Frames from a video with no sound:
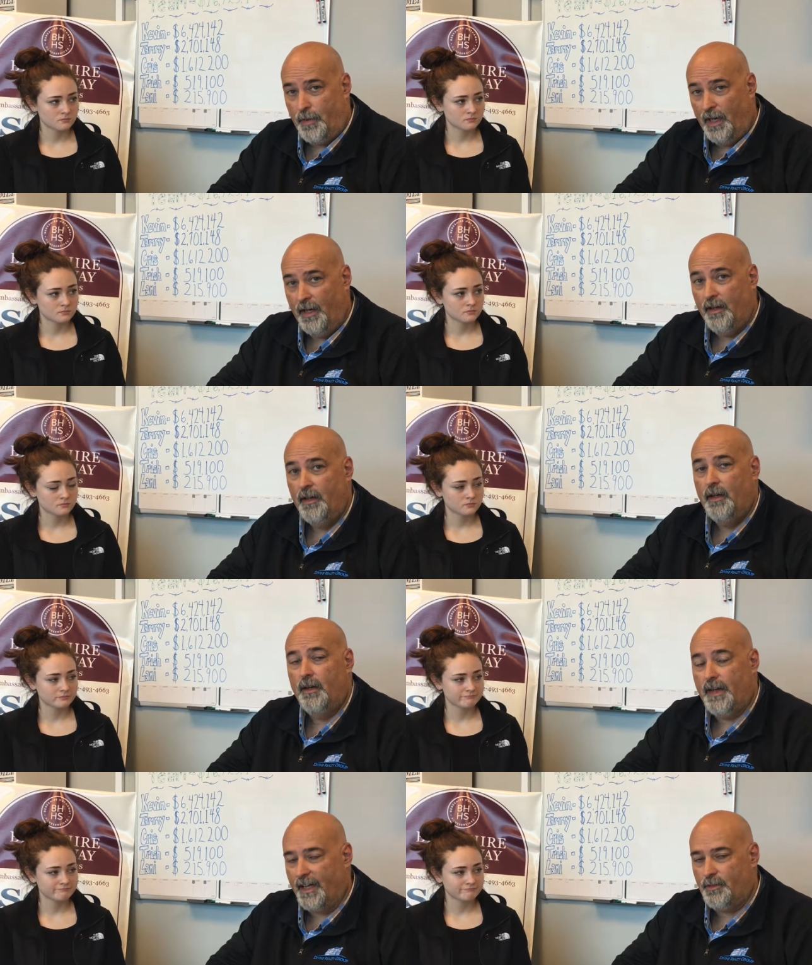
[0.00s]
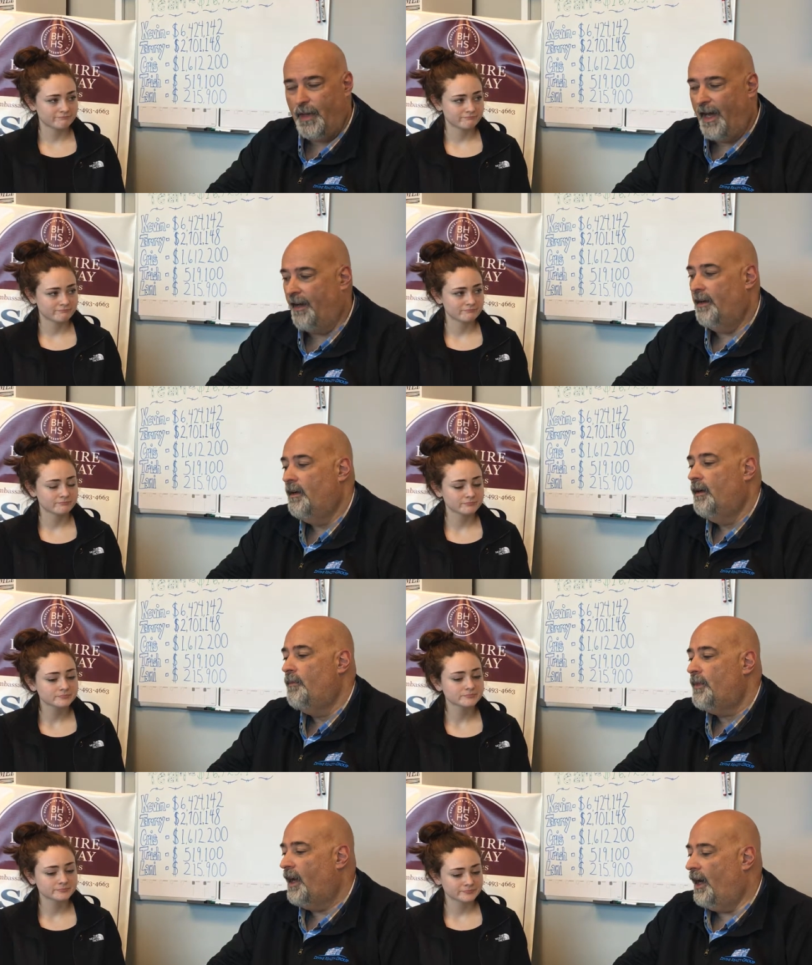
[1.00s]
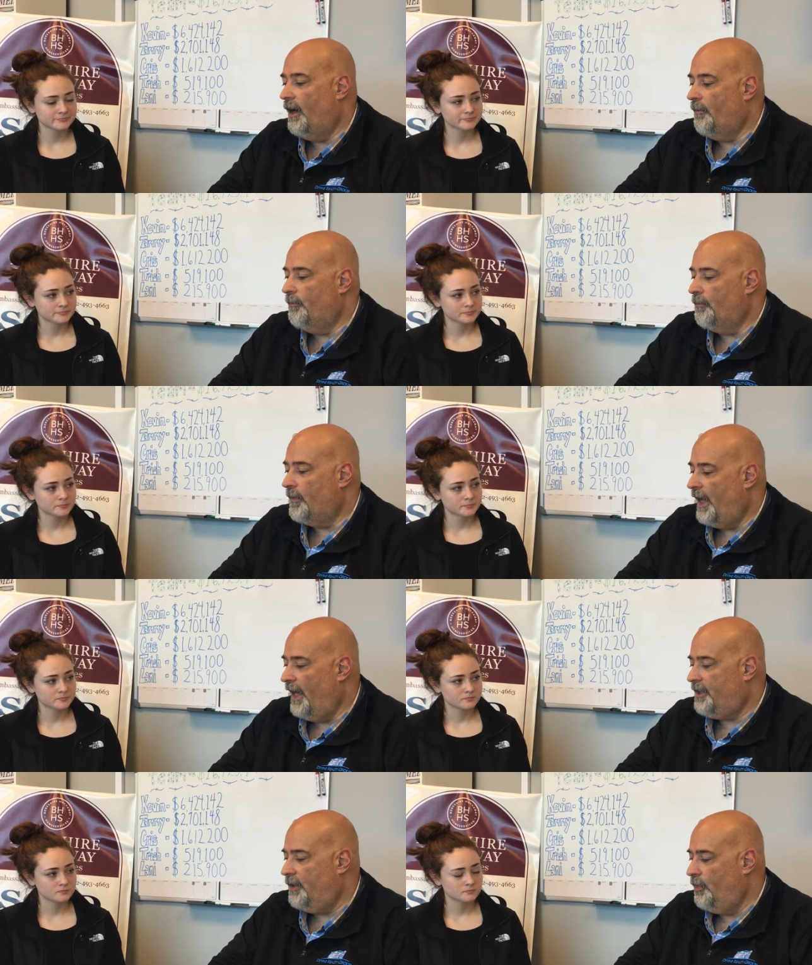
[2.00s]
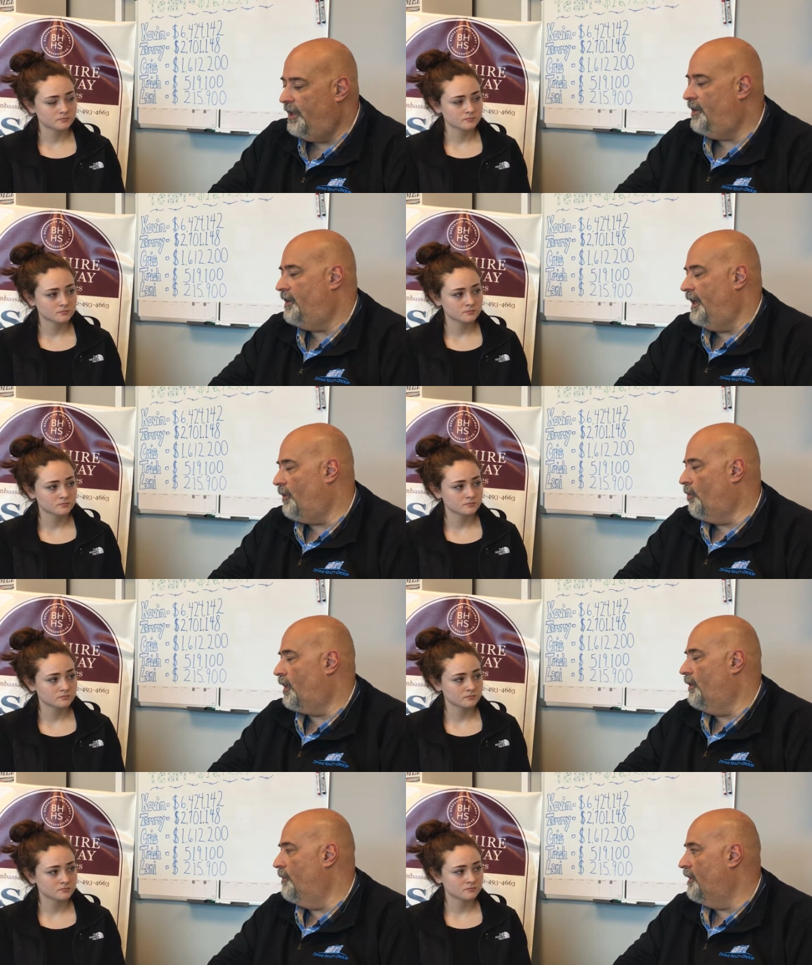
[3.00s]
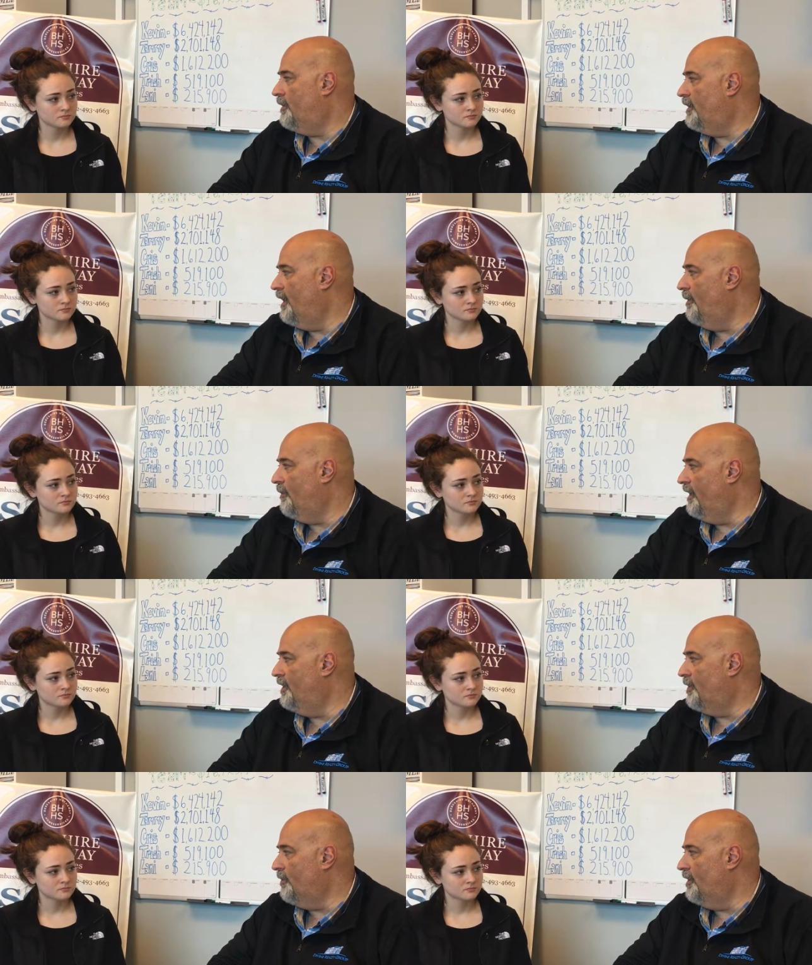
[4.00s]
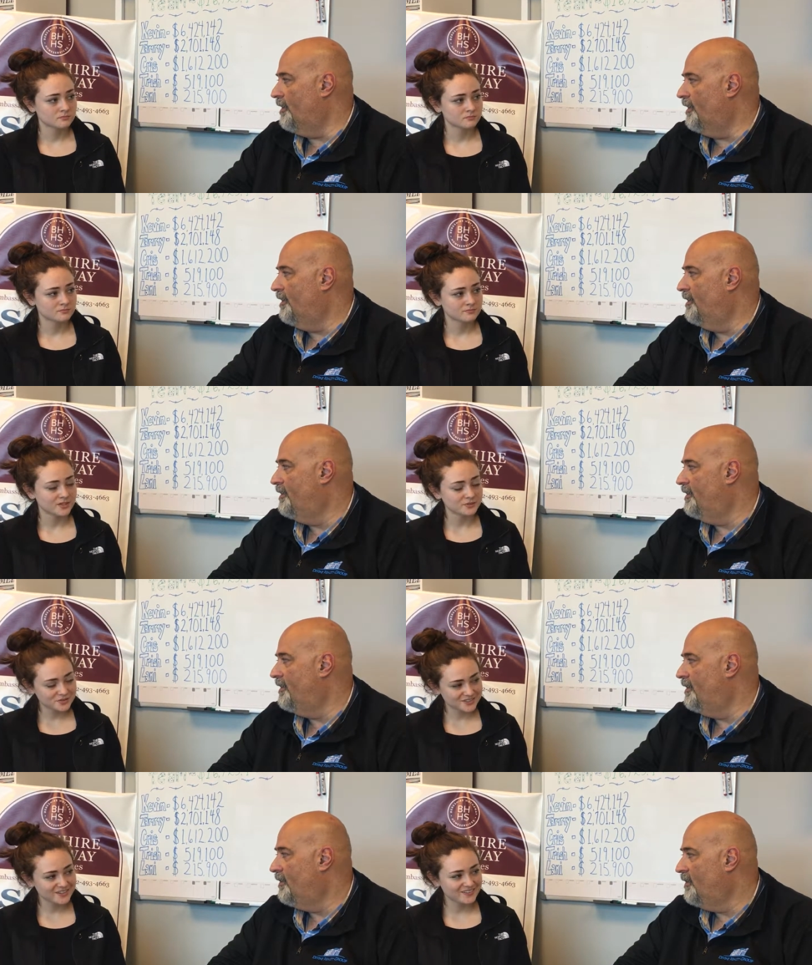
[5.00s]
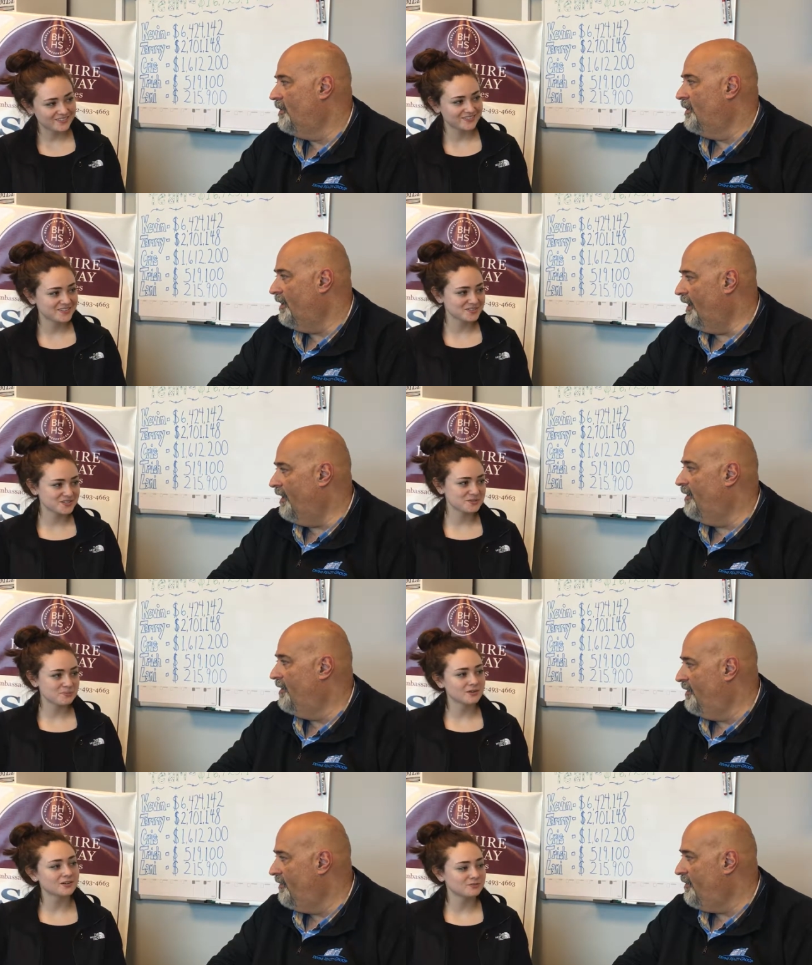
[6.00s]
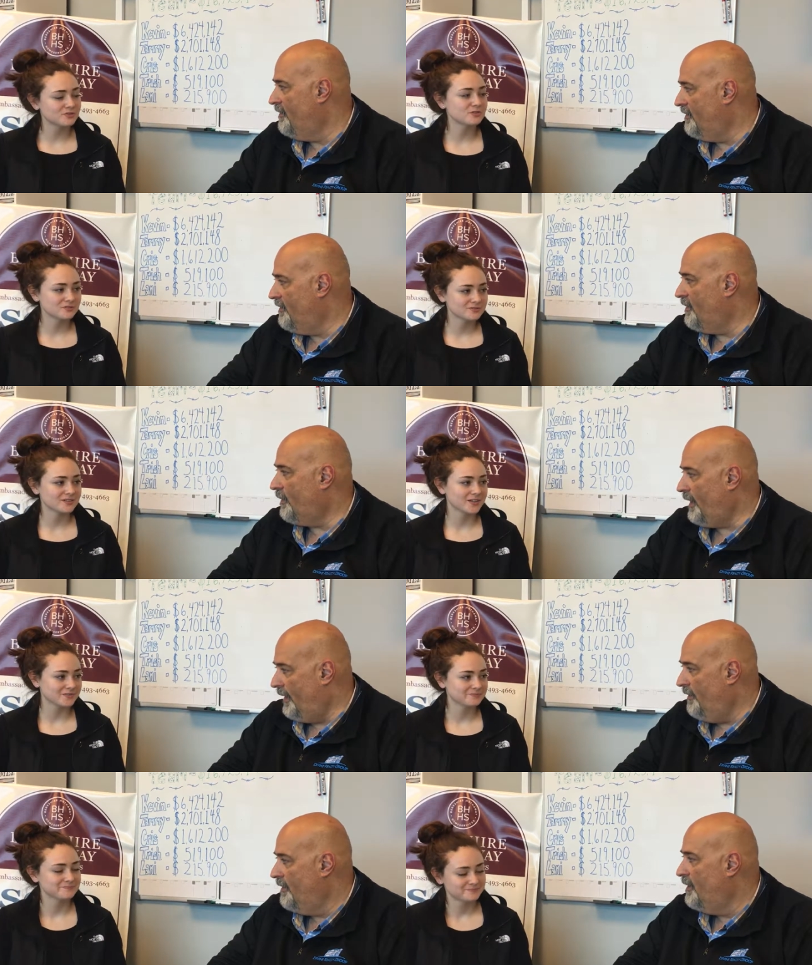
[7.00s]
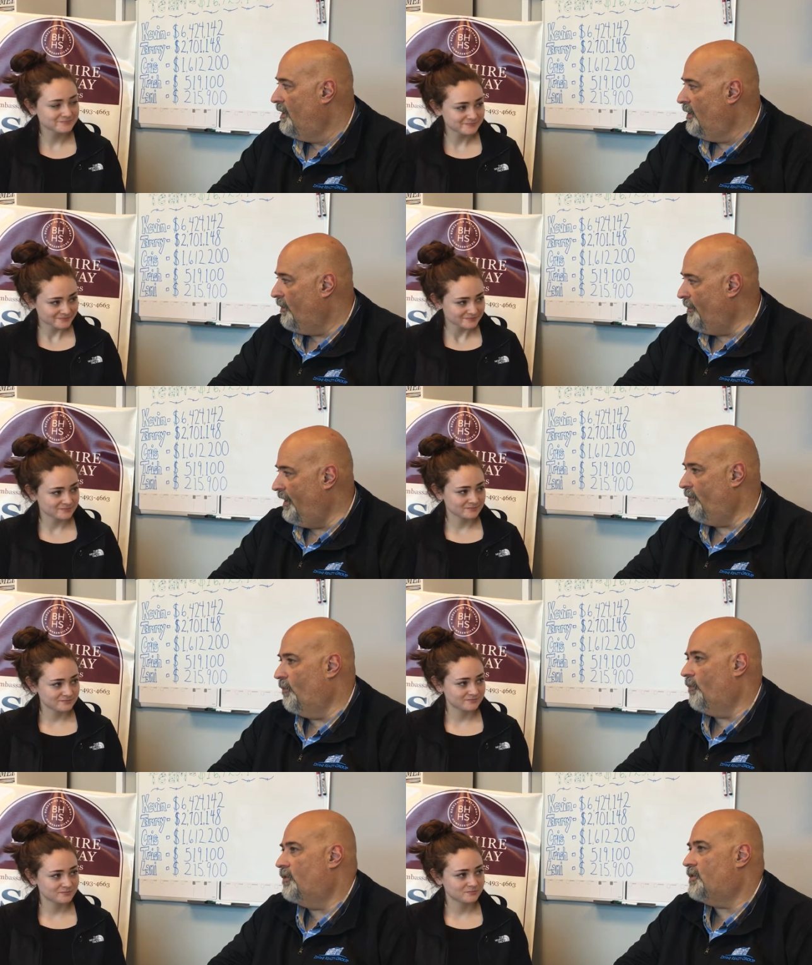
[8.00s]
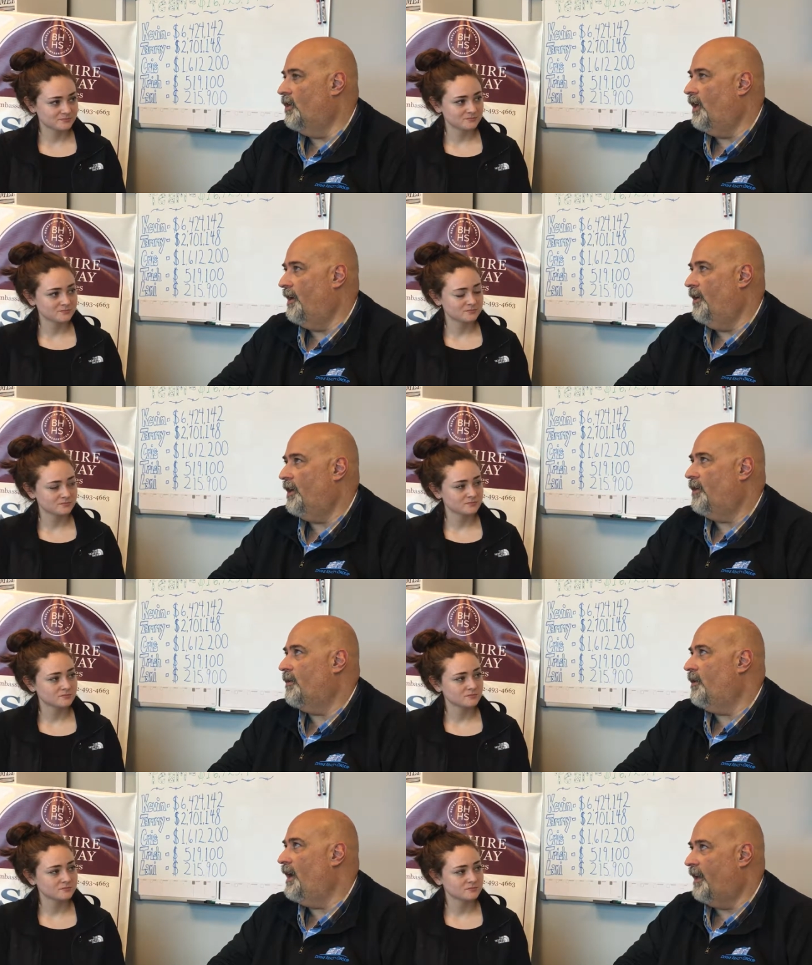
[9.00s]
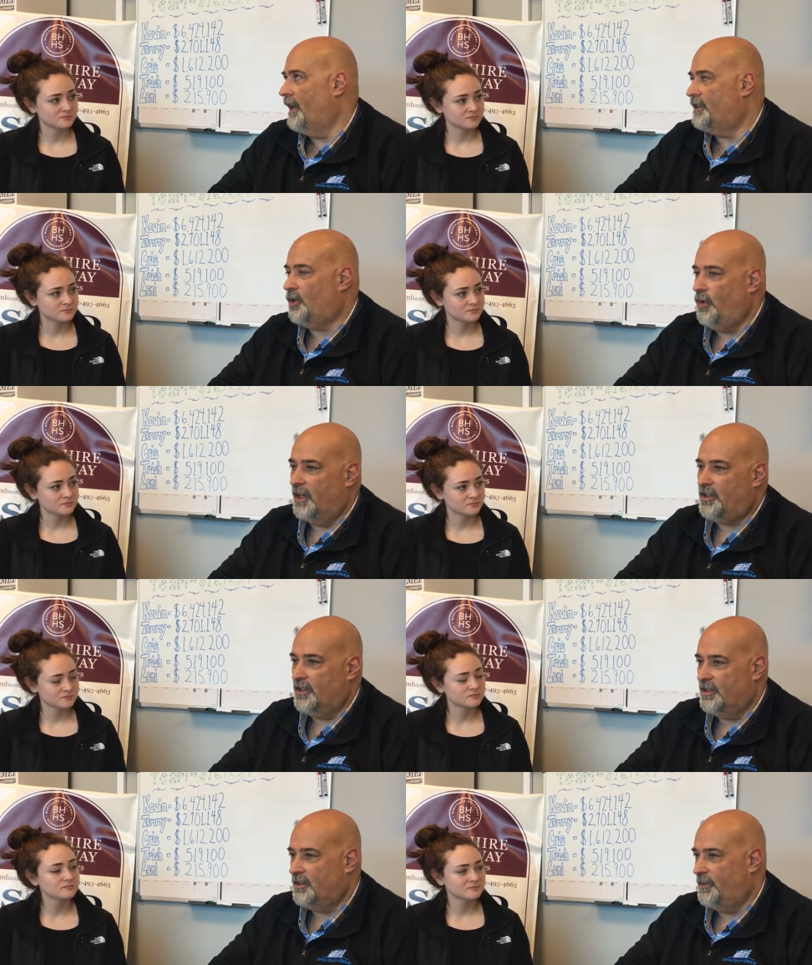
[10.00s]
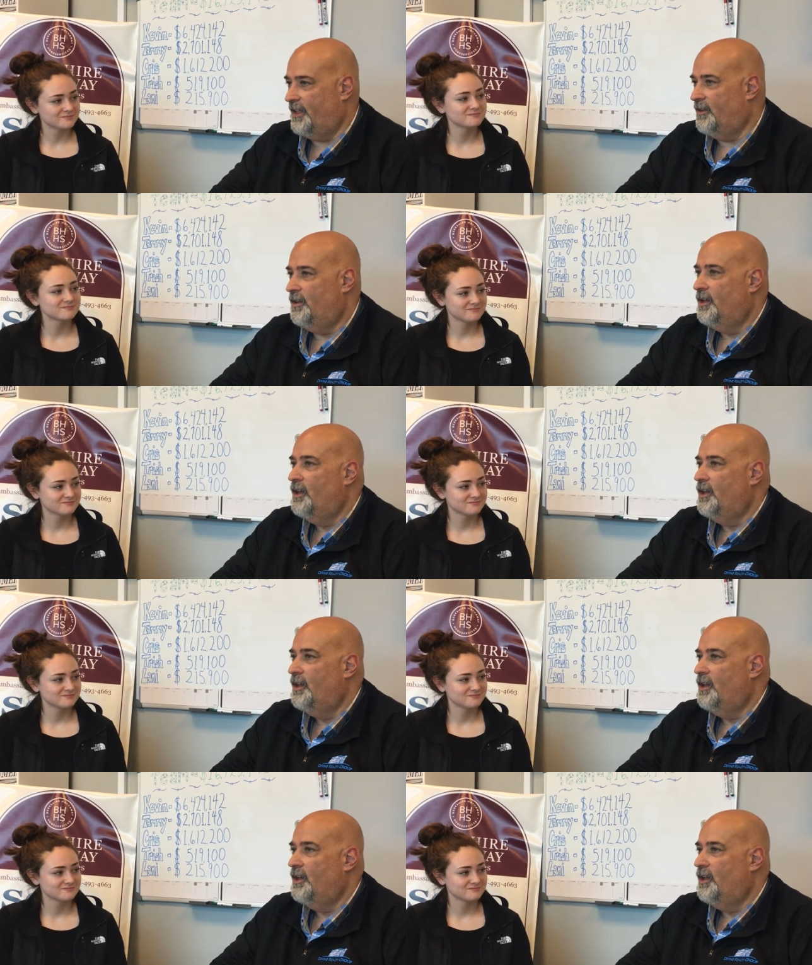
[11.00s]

Speaker 1: but not as bad. Um, Ashley, what did you think working with uh, me as your realtor?
Speaker 2: It was good. It yeah. was super helpful. Okay.
Speaker 1: I mean, so I know you, you had lots of questions. I mean,